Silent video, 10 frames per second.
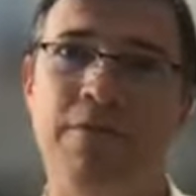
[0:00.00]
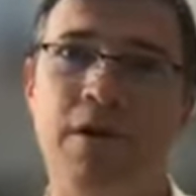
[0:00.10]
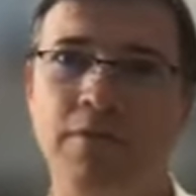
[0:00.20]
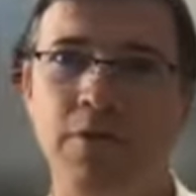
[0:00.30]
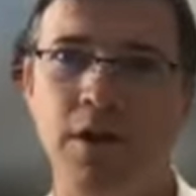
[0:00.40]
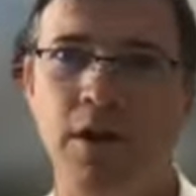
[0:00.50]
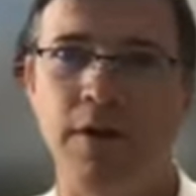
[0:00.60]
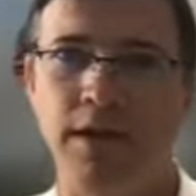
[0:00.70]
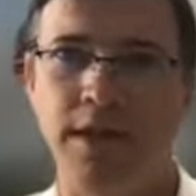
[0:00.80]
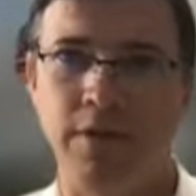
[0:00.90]
of, of
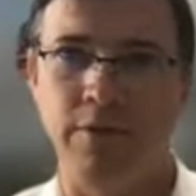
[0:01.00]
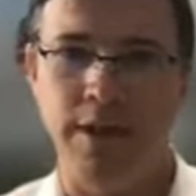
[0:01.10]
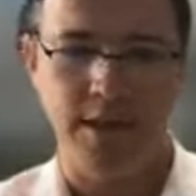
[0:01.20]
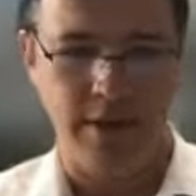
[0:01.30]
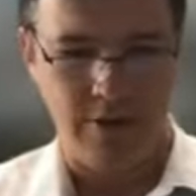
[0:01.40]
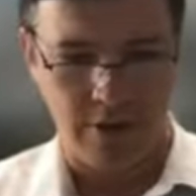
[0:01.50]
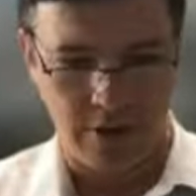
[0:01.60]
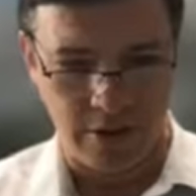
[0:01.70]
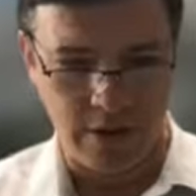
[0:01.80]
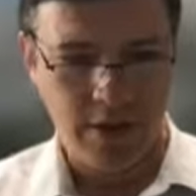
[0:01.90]
our deal with the
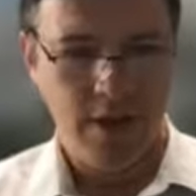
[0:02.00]
Sikrikon.